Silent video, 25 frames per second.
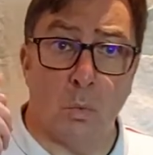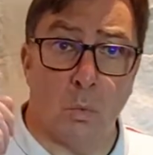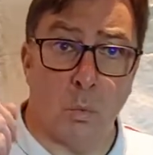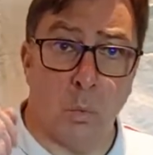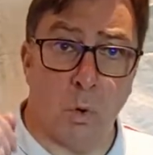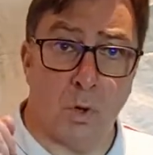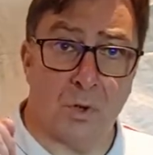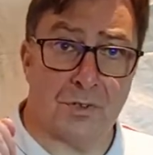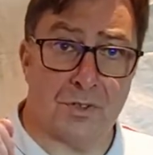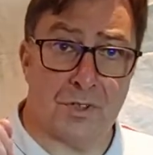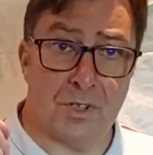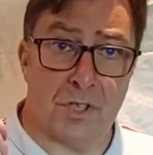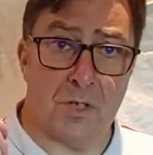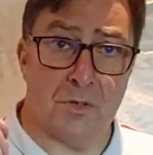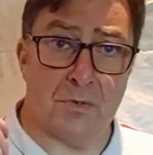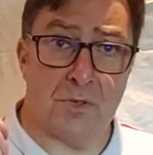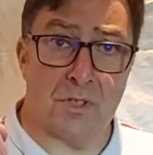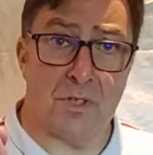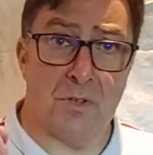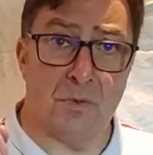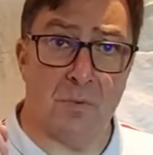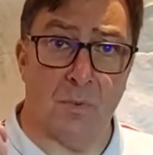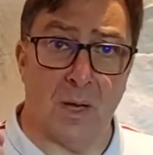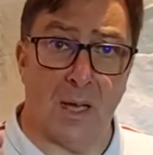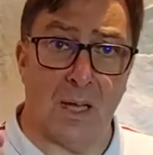What do you
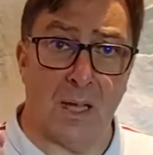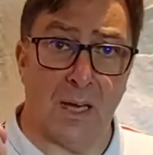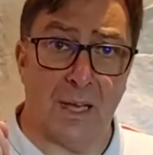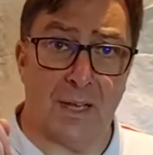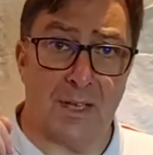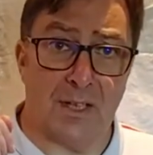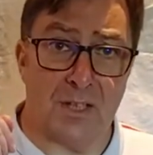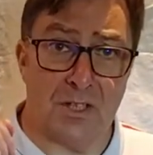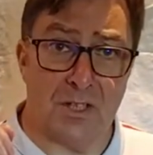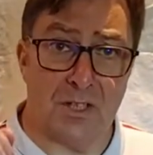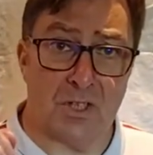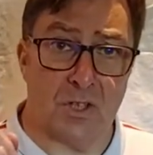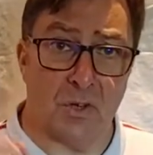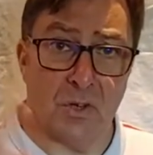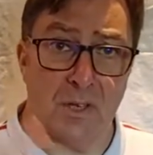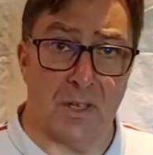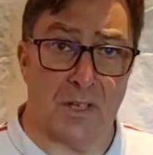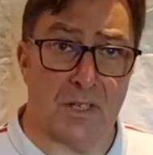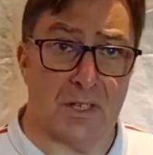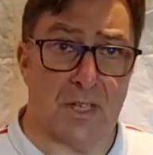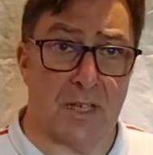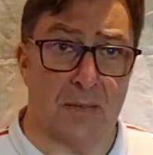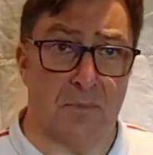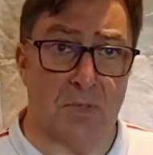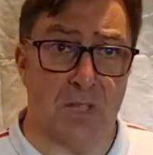do well and enjoy at
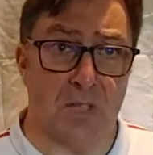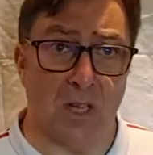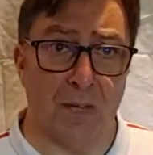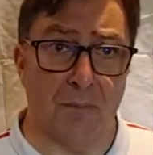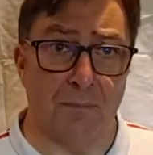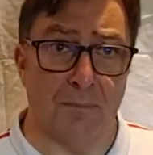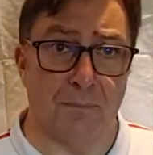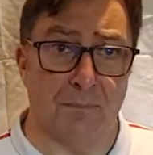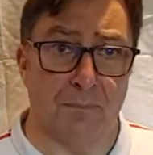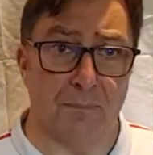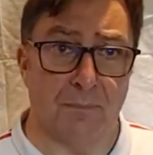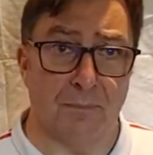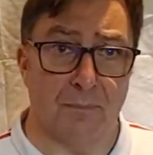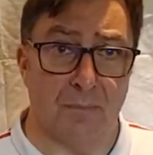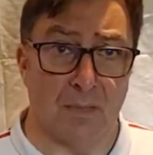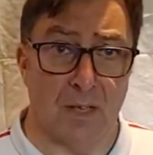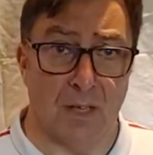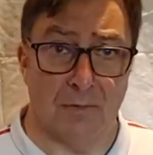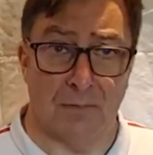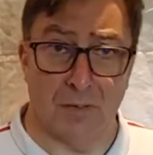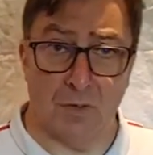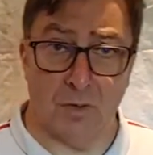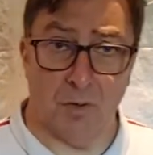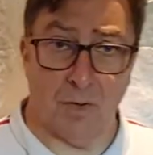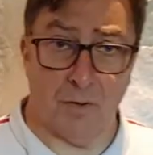the same time?
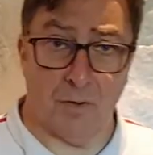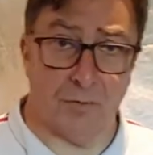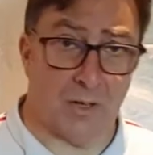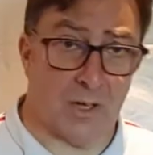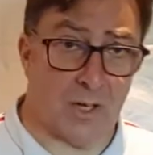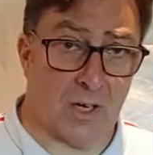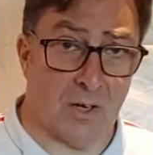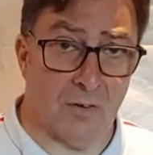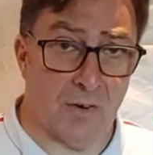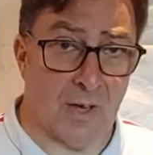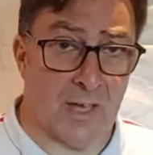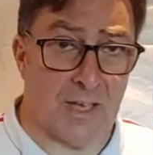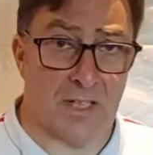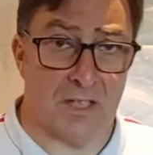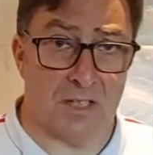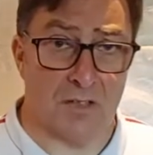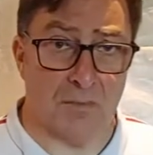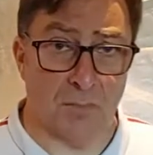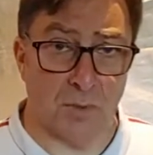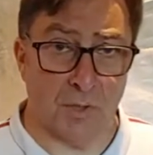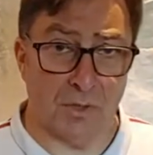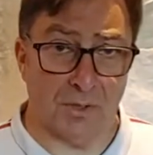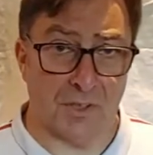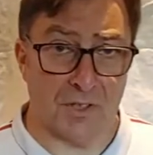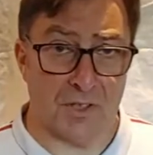If you're offering a range of
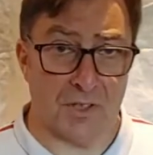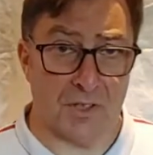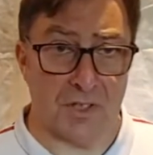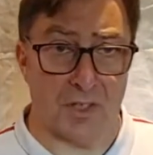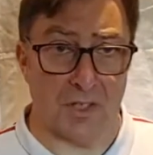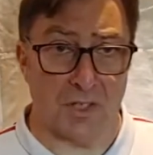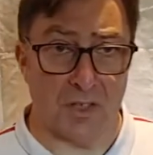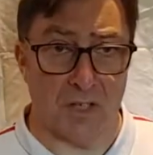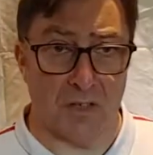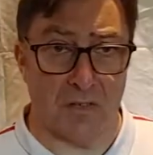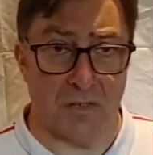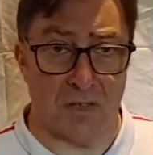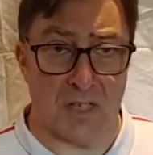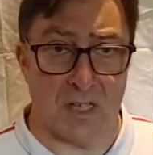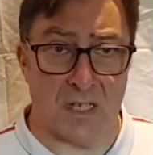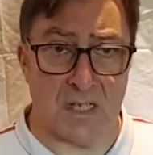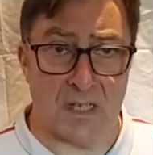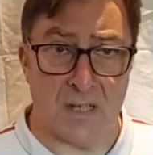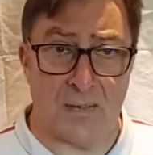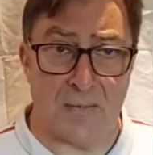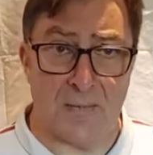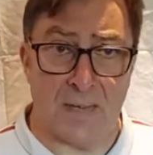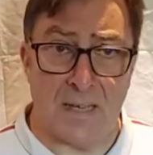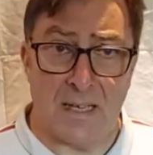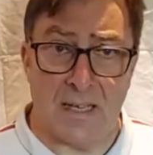products and services,
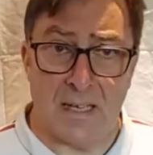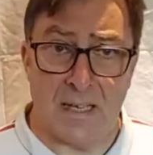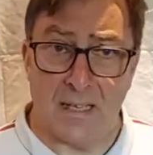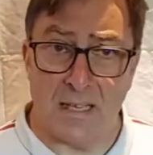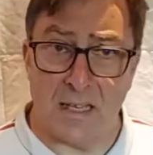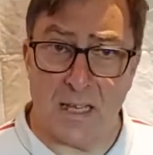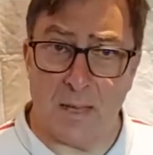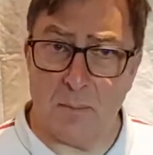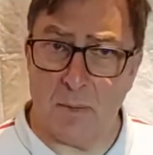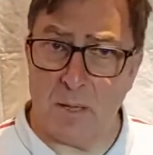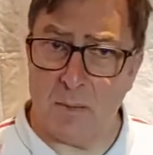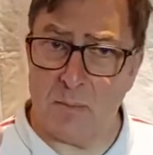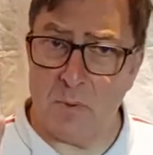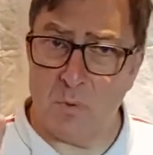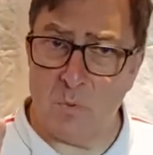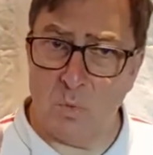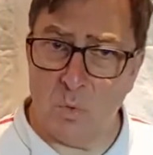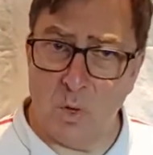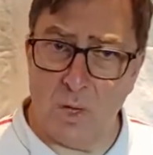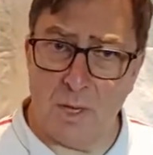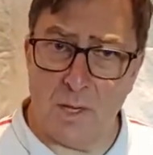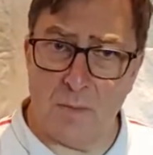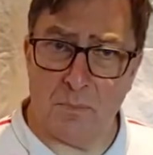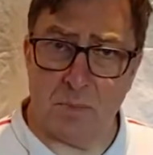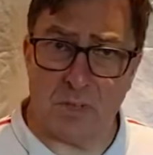there may be
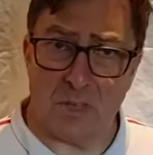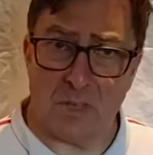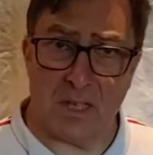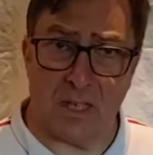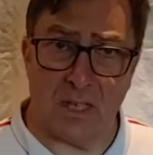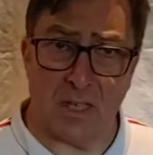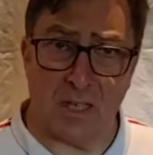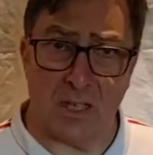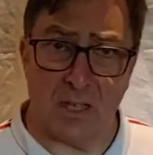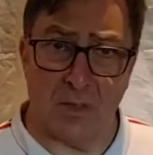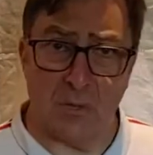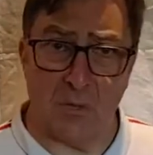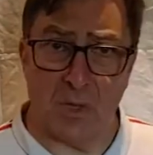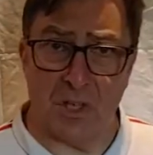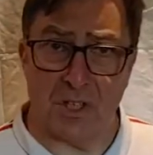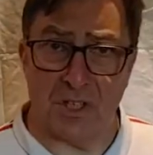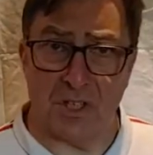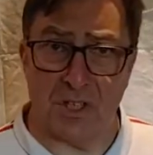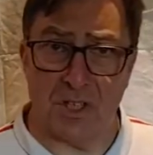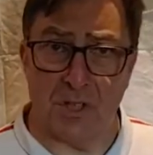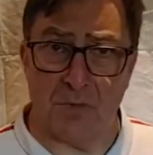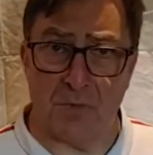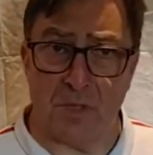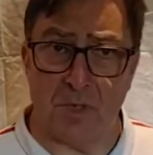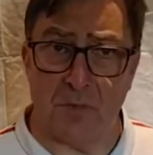one in particular which
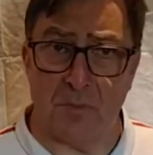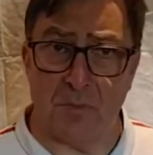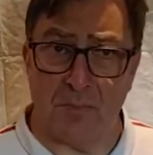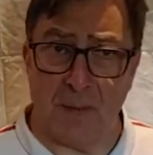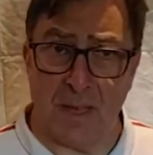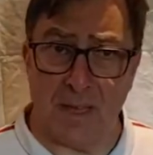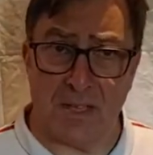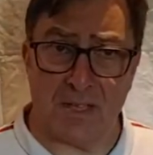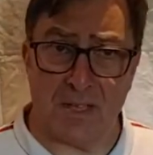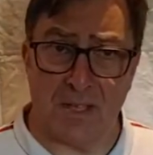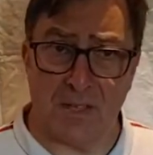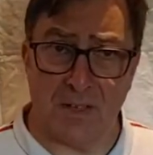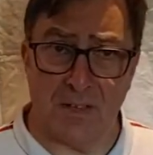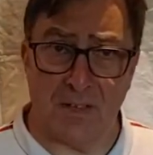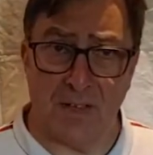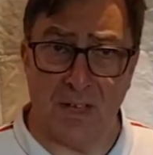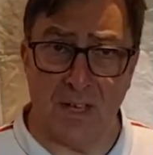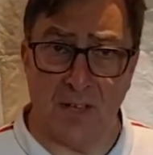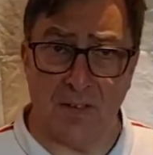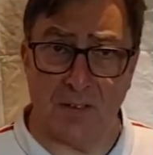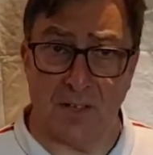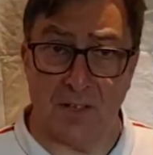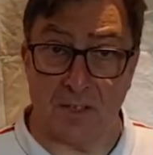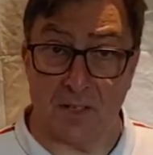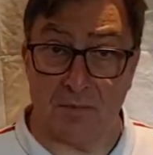you do better than the
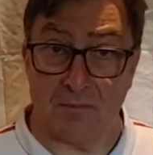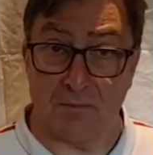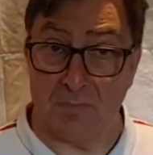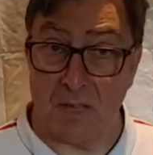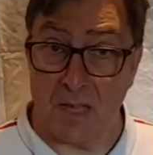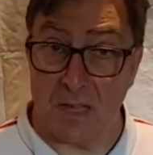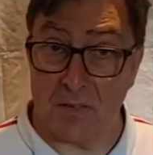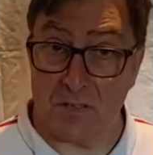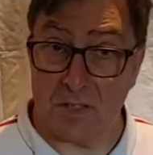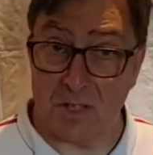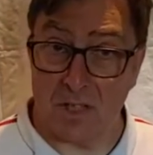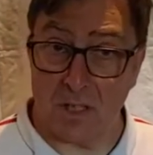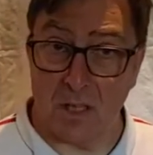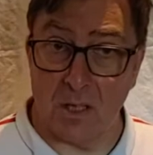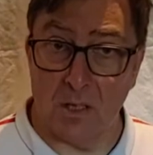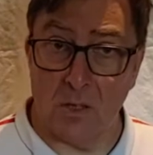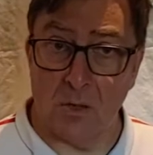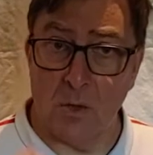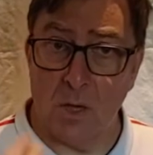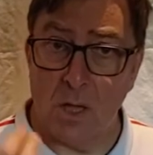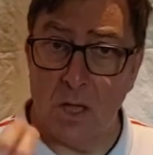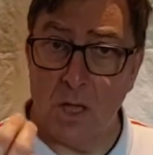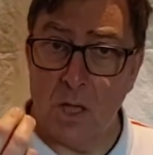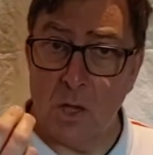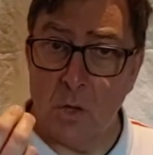others. If so,
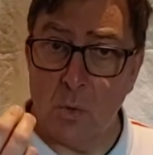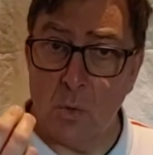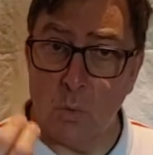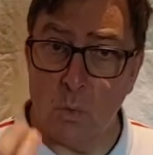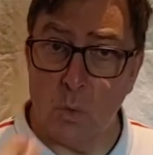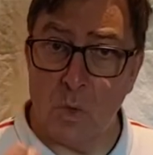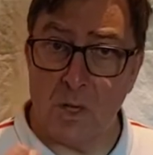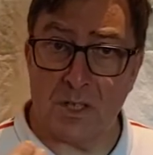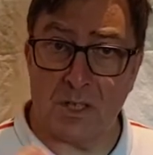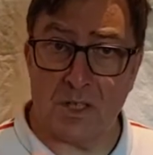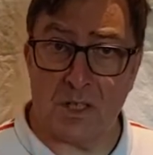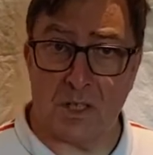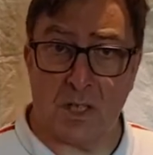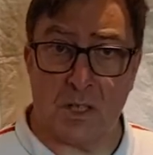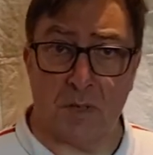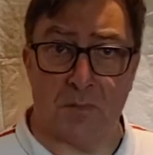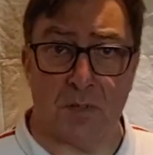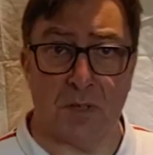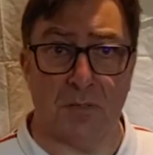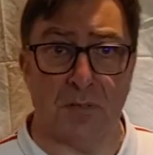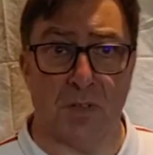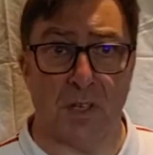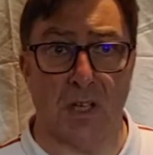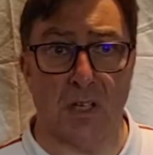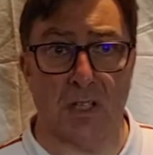which types
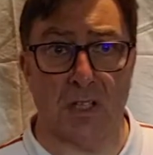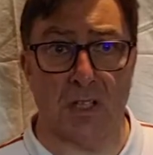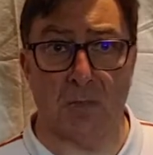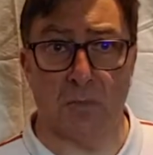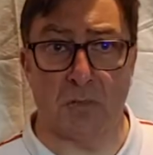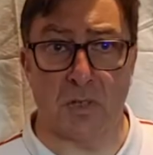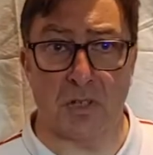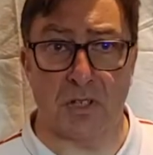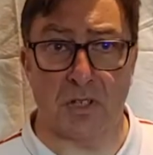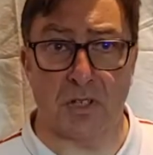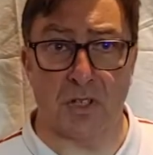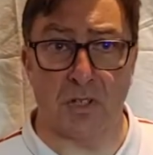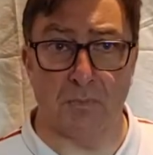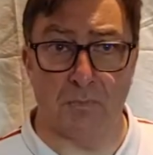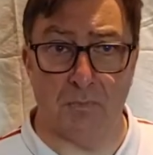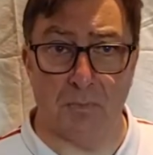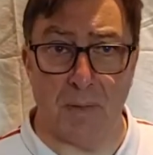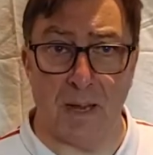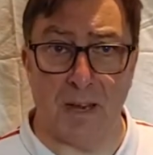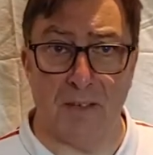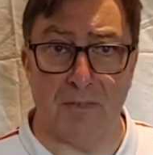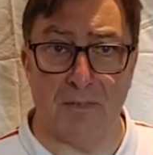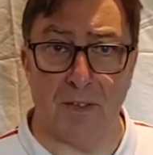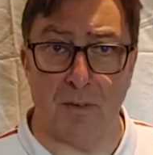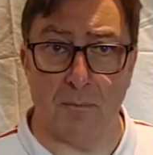of customers could
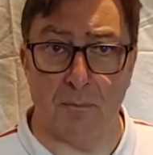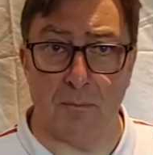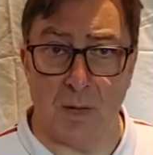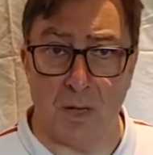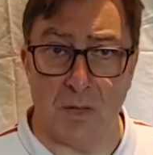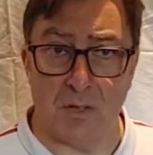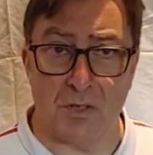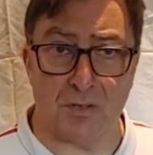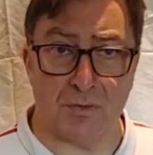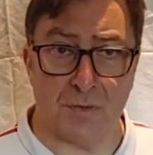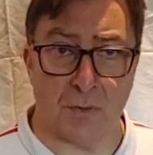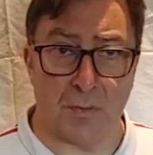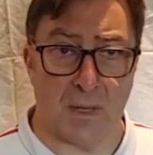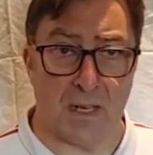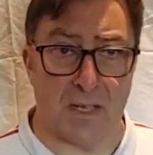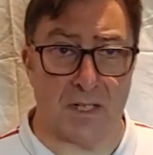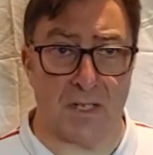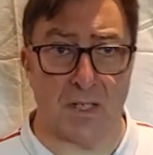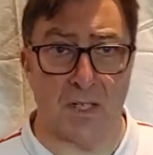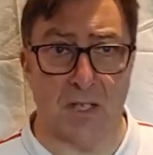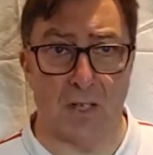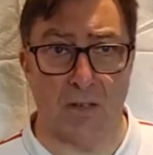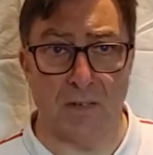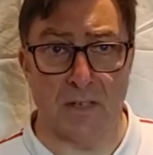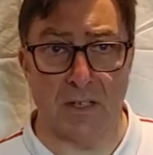benefit most from that
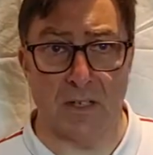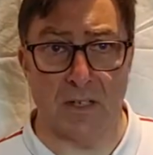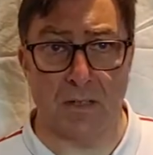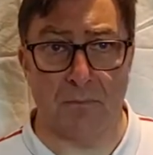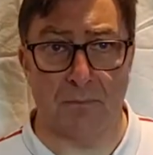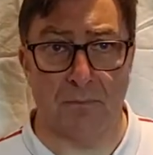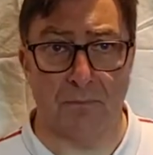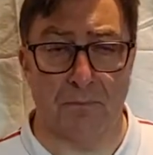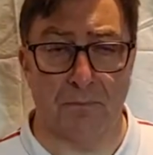service?